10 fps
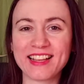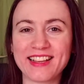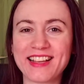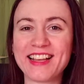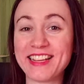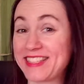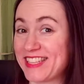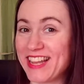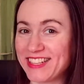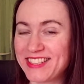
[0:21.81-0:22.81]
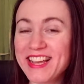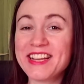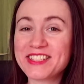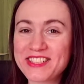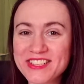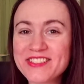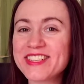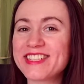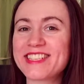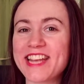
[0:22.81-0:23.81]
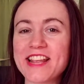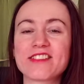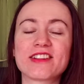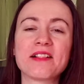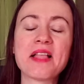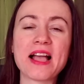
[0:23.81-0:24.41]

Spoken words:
It's not true in general.